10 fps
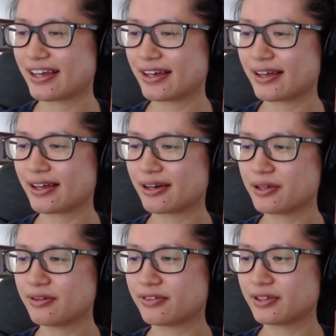How are
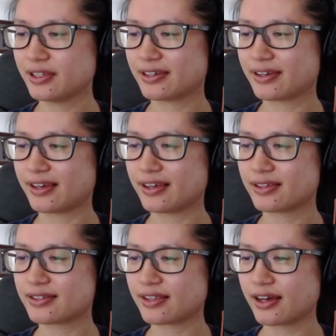you feeling?
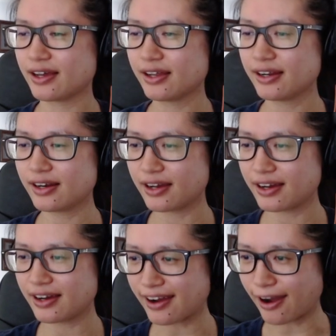Is that...
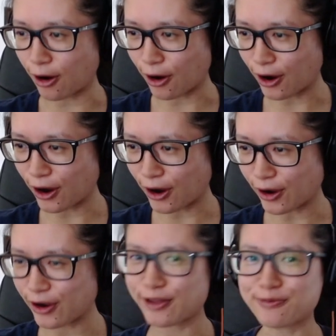Oh,
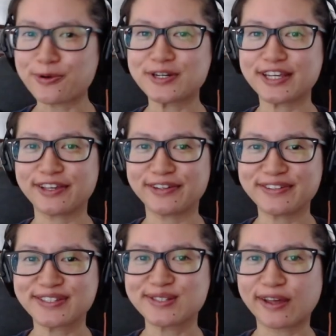every teal
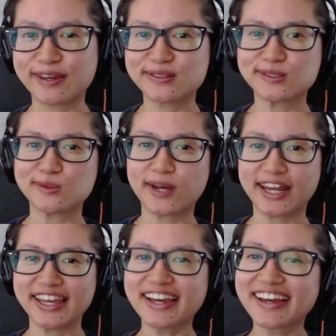is like
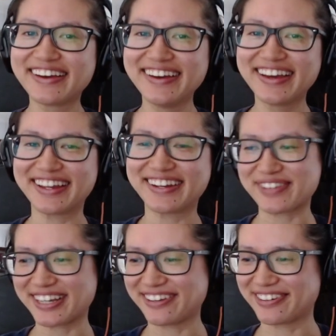sweating and a
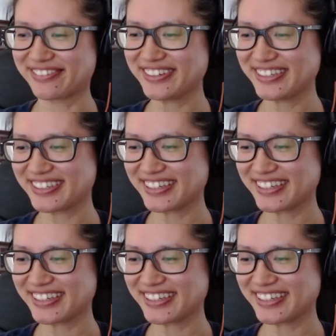bit nervous.